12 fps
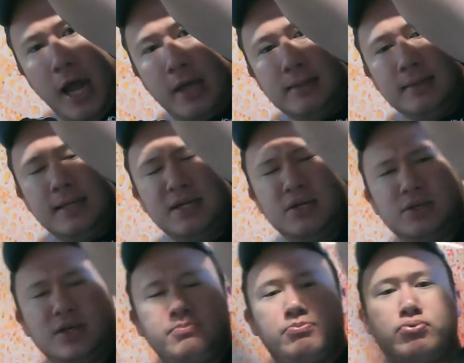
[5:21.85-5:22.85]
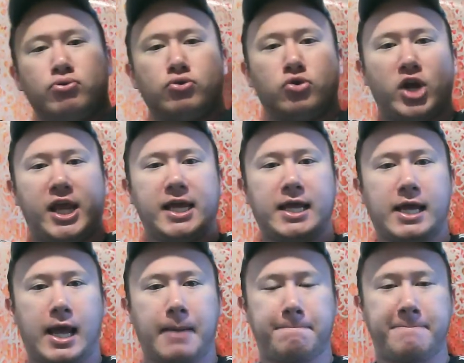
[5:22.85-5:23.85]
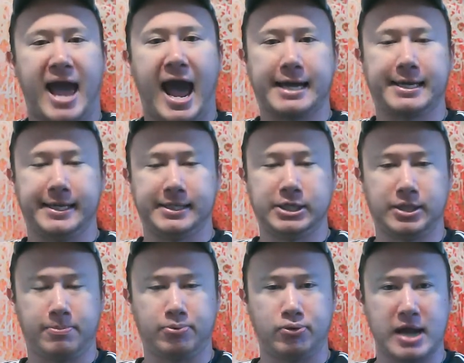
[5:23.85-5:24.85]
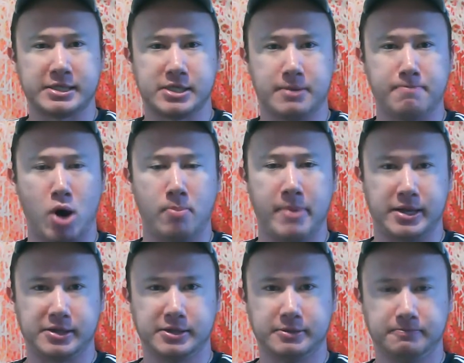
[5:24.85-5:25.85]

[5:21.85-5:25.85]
and literally bring it back into the present moment.